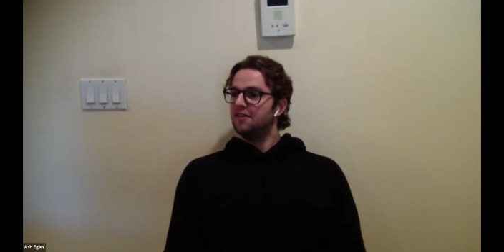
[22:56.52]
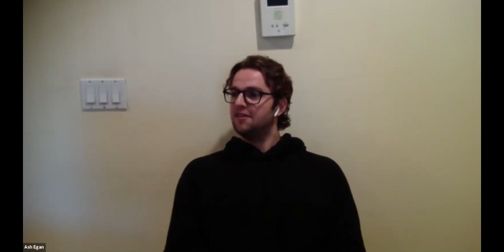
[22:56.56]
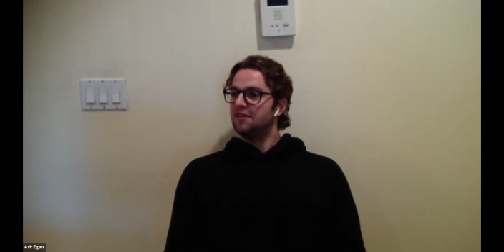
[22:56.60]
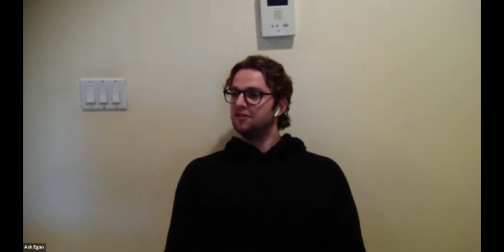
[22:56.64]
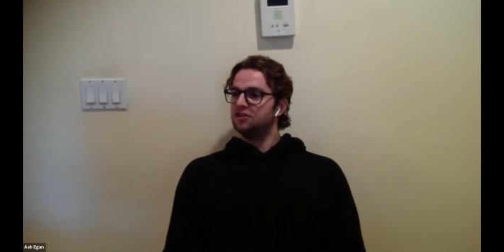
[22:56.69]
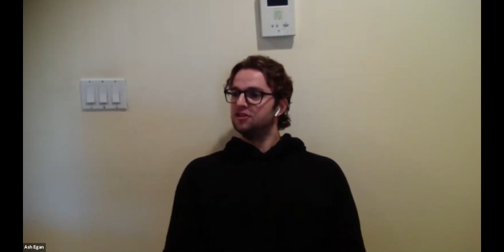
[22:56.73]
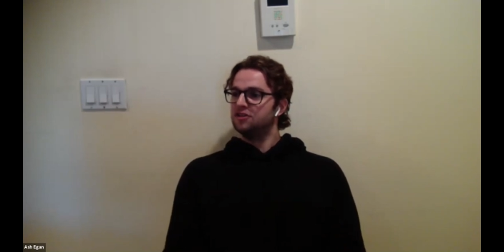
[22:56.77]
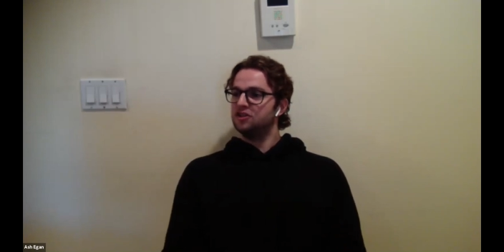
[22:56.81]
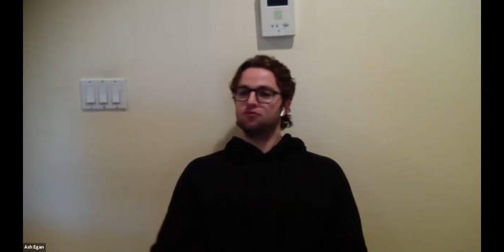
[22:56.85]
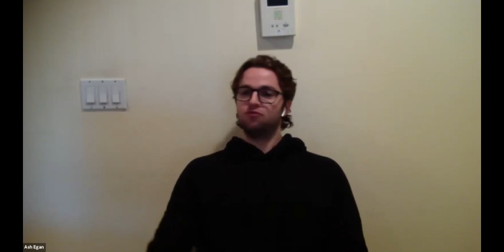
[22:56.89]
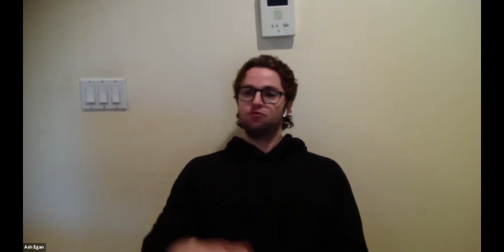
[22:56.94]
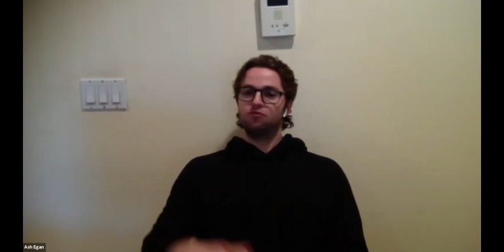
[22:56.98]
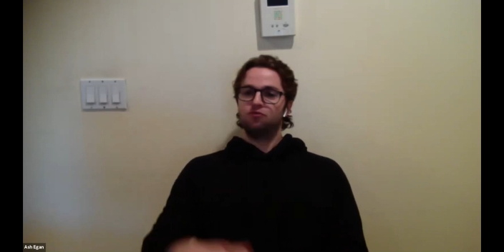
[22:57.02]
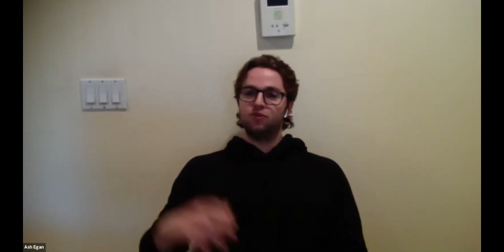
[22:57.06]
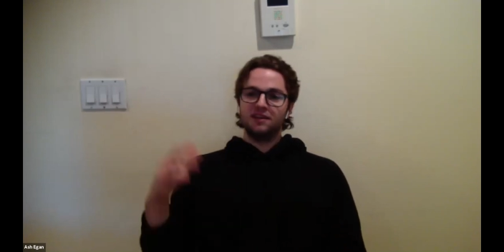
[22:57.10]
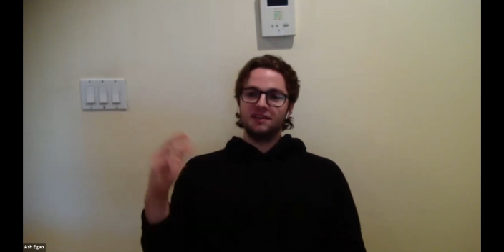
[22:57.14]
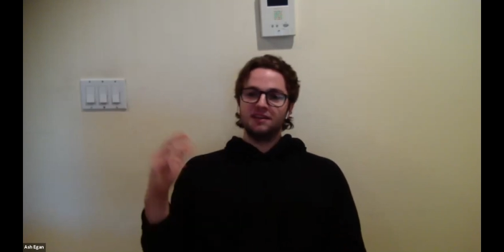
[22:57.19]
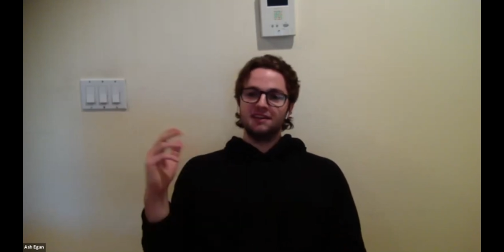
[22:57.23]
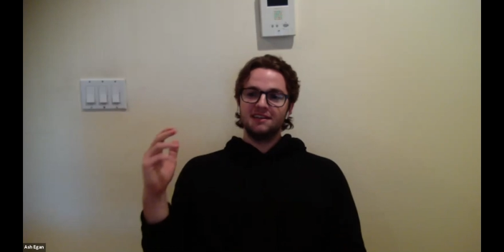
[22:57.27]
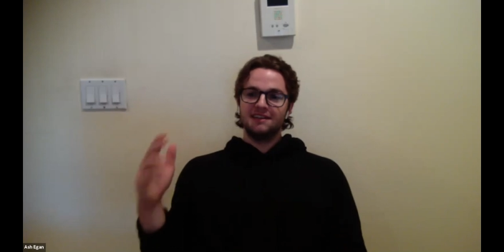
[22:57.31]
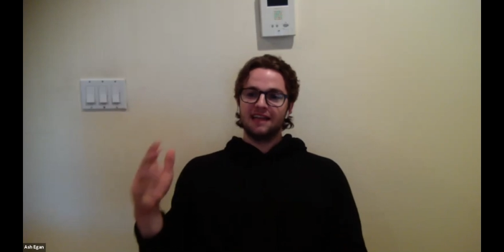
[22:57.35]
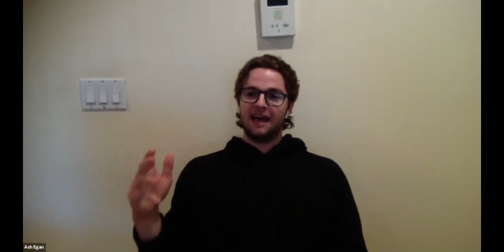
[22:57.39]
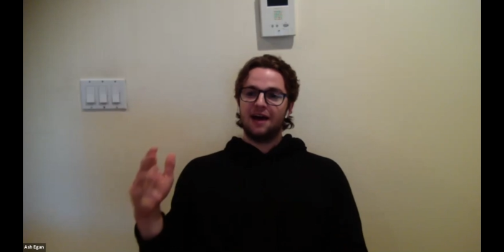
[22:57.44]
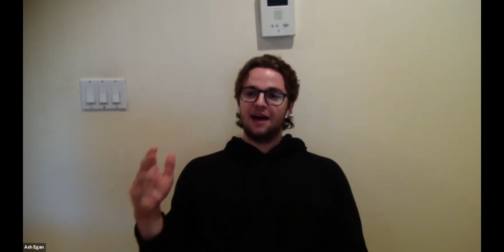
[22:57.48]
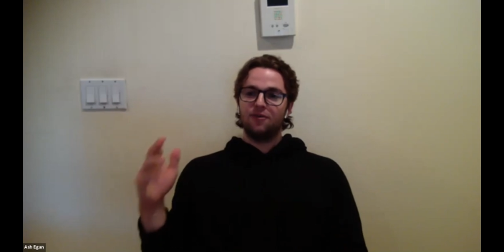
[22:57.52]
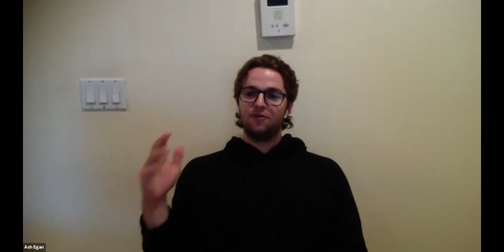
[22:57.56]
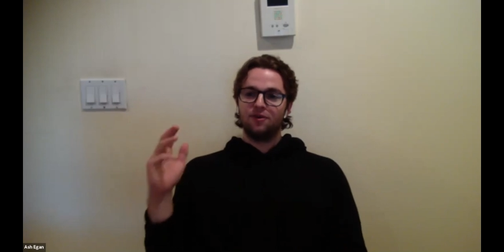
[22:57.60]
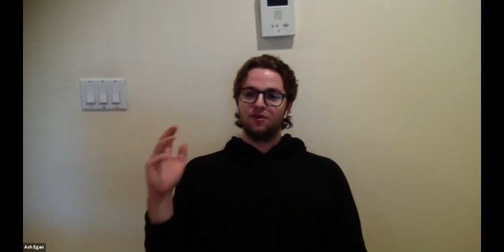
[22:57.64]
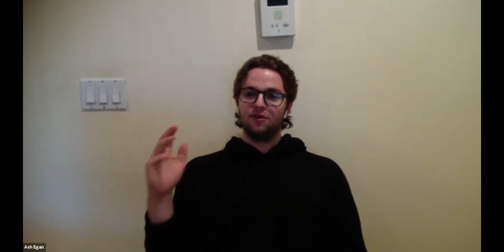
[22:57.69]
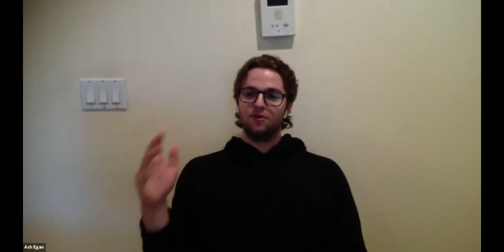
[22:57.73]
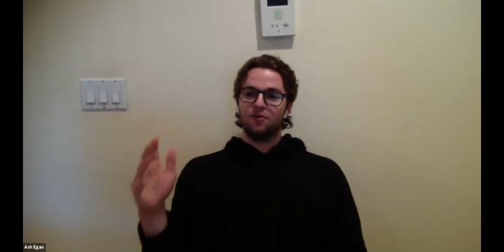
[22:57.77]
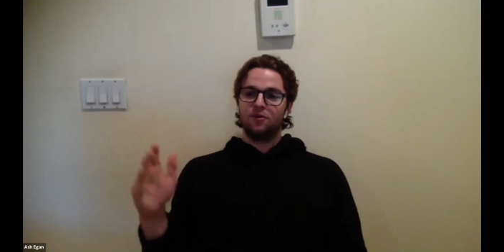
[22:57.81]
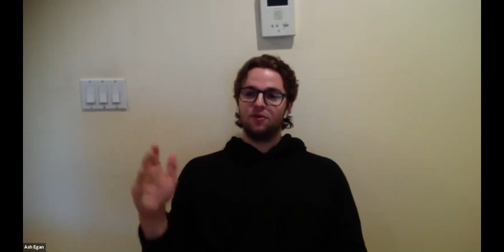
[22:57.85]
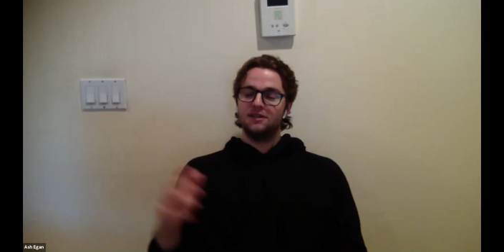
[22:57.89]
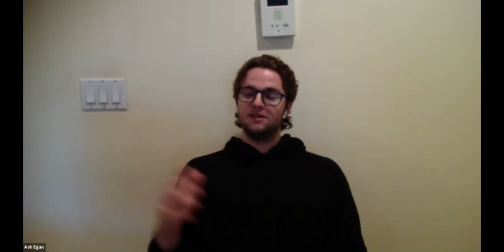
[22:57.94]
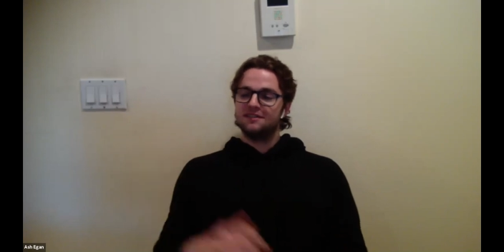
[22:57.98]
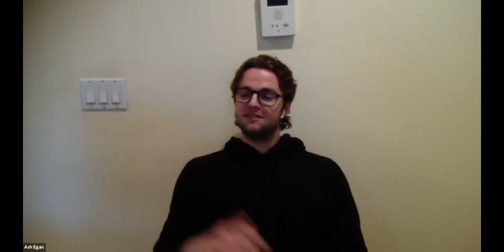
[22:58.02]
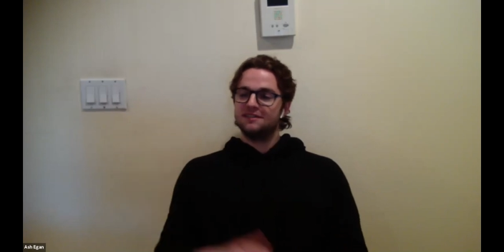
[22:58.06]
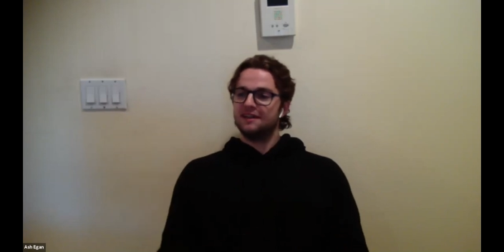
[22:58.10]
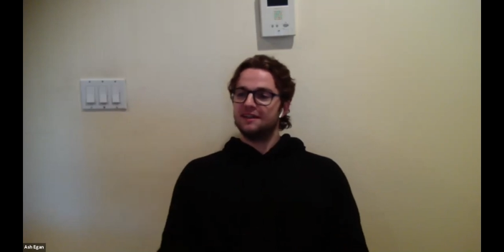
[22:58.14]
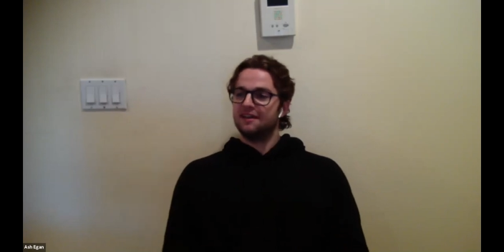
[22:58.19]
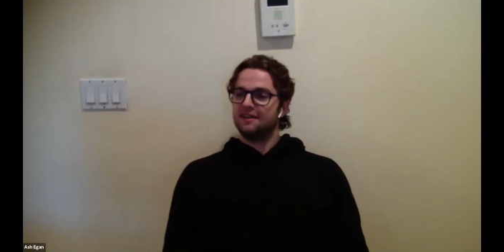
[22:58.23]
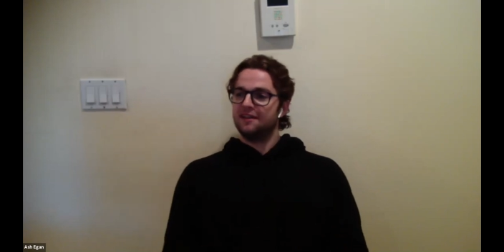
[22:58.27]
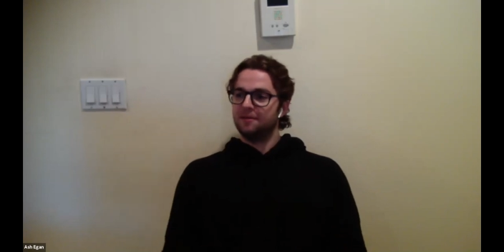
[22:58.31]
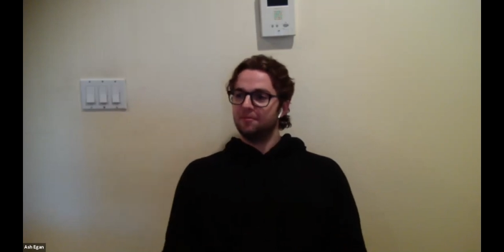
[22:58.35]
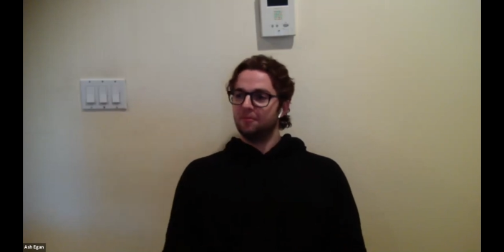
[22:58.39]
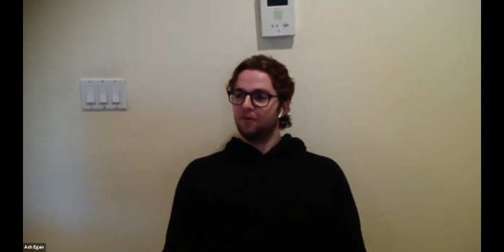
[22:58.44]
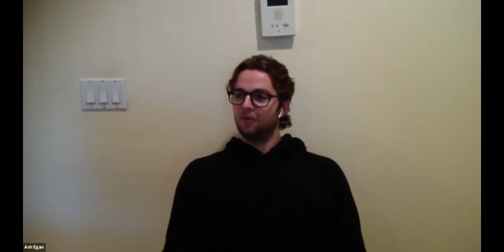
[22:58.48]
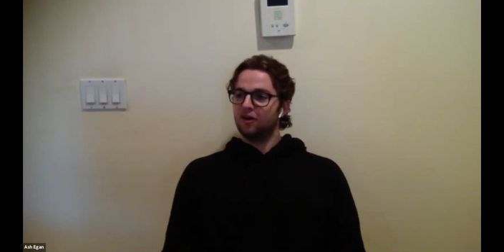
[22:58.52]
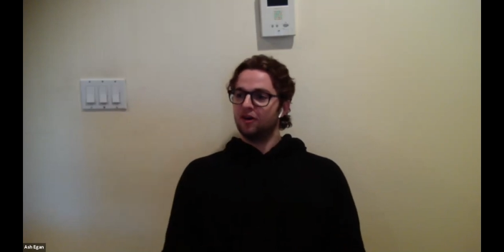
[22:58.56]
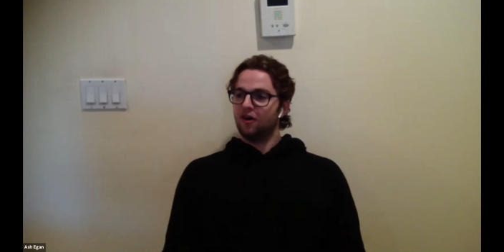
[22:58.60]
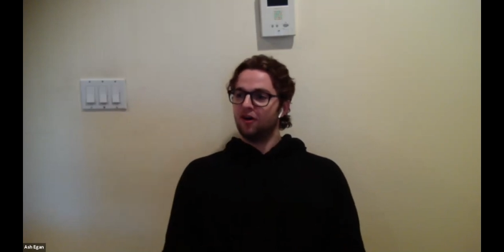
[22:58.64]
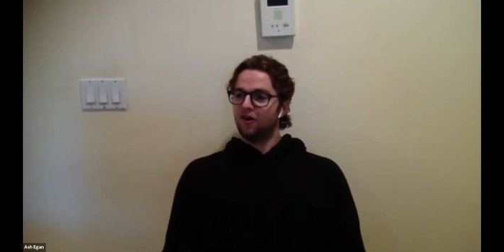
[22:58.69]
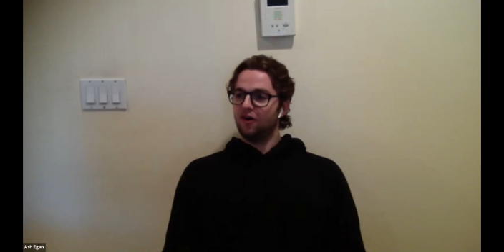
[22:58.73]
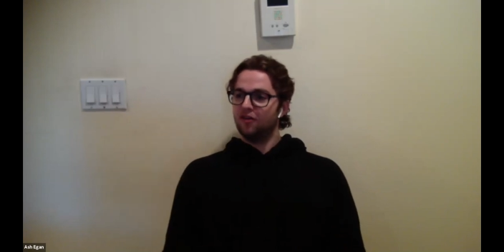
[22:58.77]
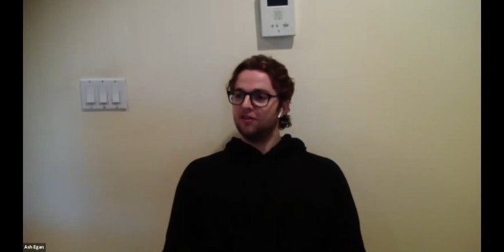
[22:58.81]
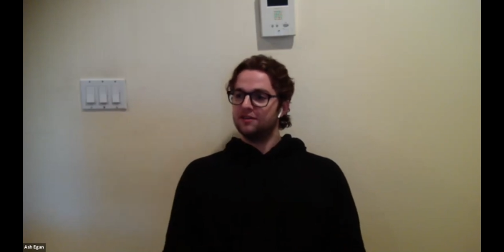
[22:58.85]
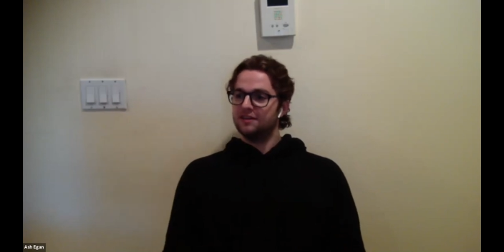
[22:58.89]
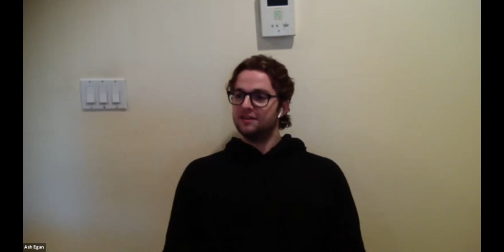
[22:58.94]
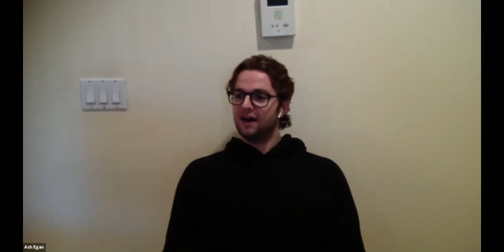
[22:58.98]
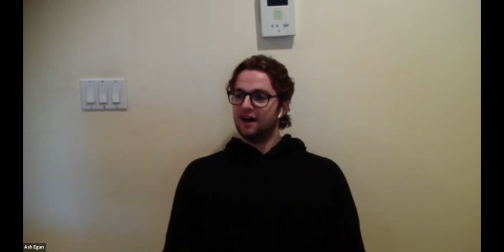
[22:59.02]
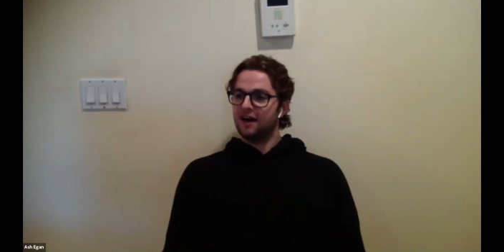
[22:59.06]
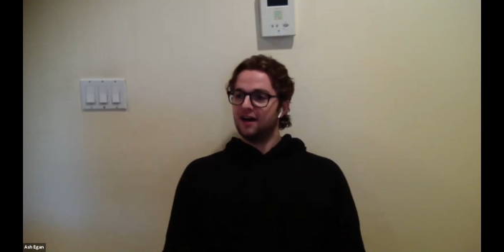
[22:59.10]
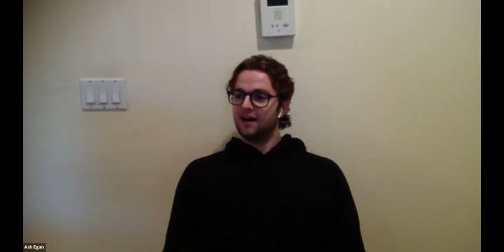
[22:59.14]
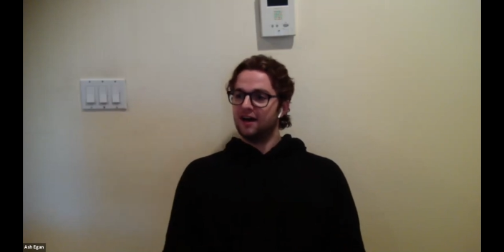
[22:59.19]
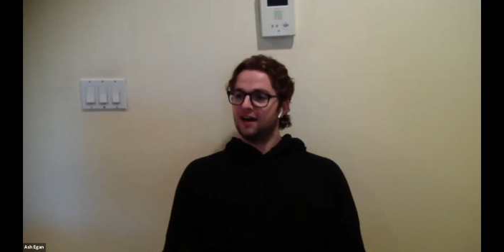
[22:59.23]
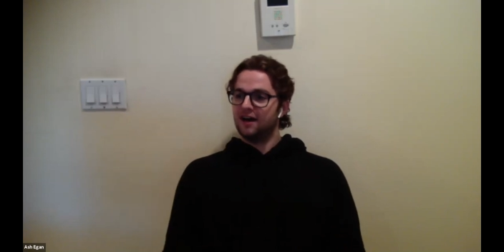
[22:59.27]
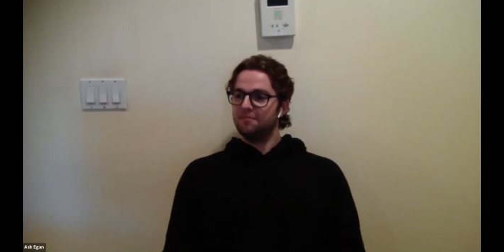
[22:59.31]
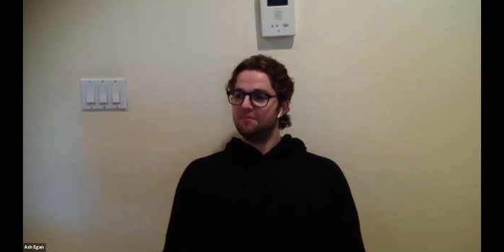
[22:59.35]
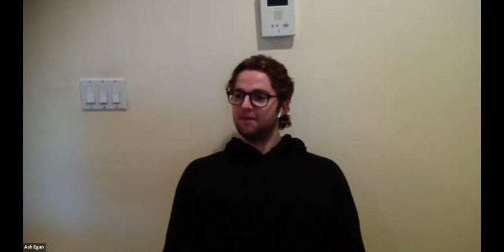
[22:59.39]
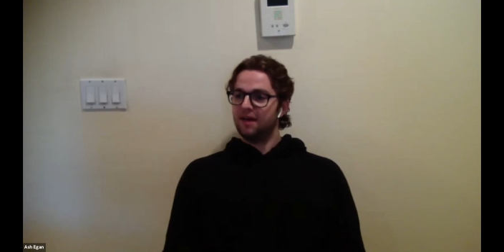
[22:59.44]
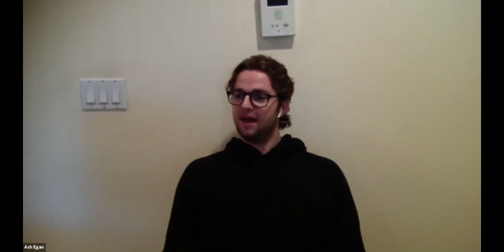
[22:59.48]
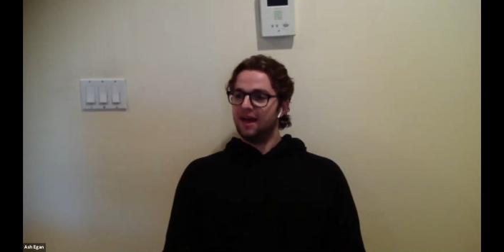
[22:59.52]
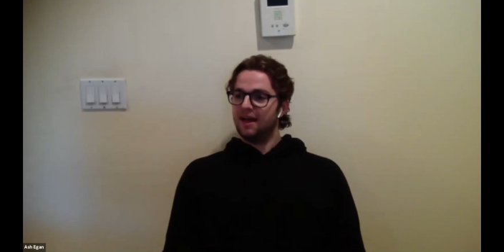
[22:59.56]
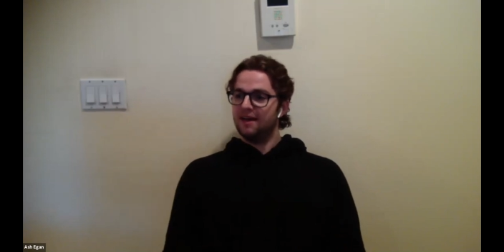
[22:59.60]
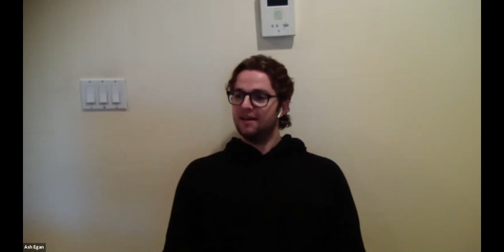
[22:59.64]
they're just really loud and noisy, and they market all the time,